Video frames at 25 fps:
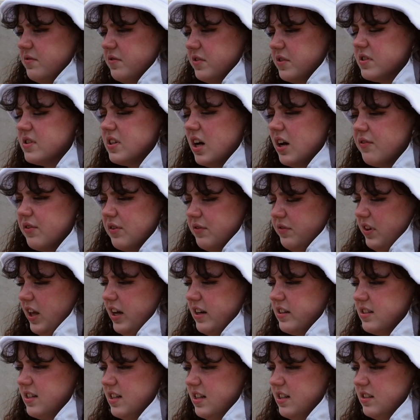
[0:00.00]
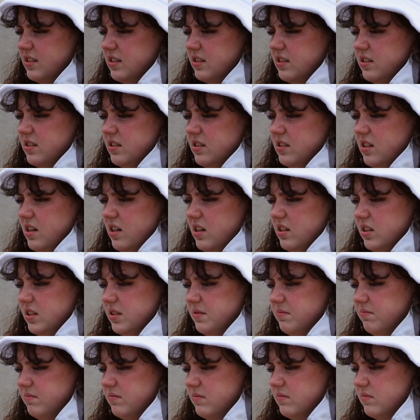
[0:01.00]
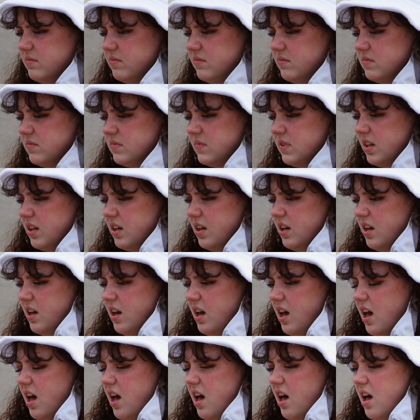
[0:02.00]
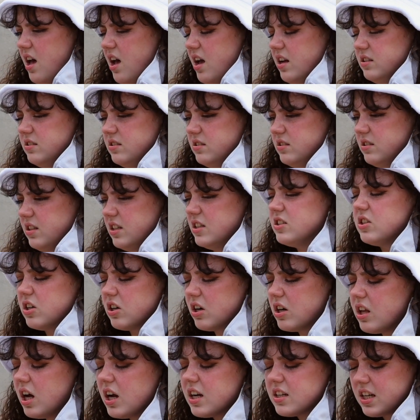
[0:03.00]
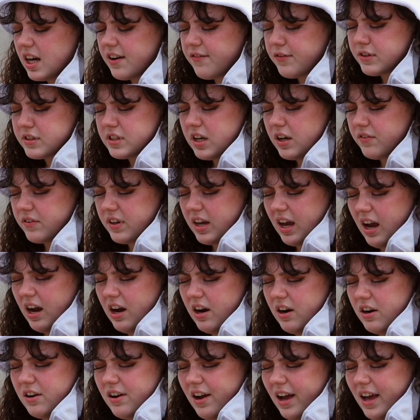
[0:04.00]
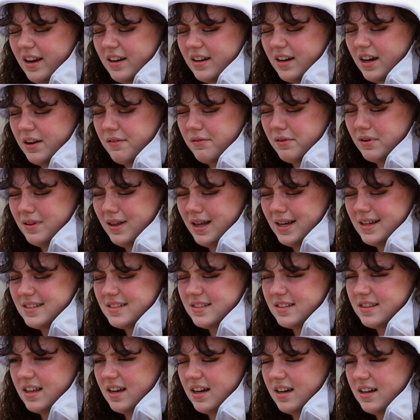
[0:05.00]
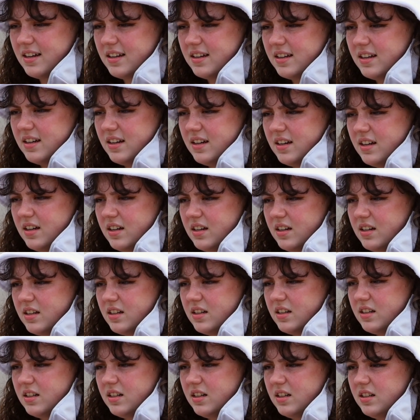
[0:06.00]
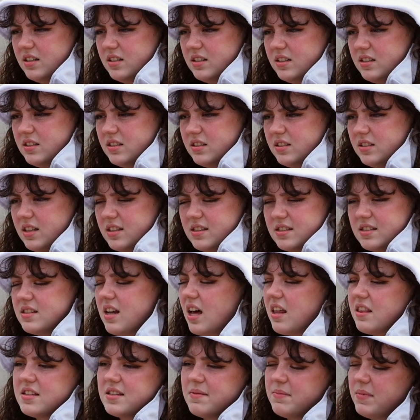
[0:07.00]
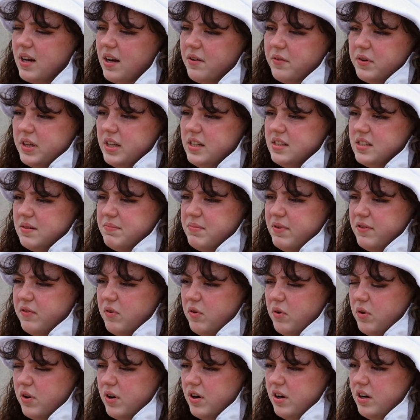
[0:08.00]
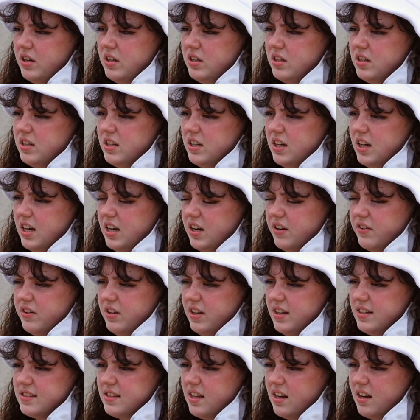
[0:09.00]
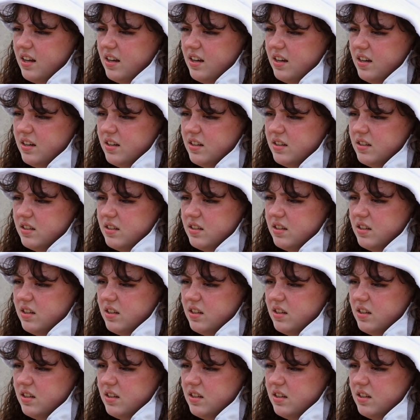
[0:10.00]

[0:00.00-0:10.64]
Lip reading: for self-reflecting and took a lot of time for self-care, and I realized that that's not something I really did before, and I realized that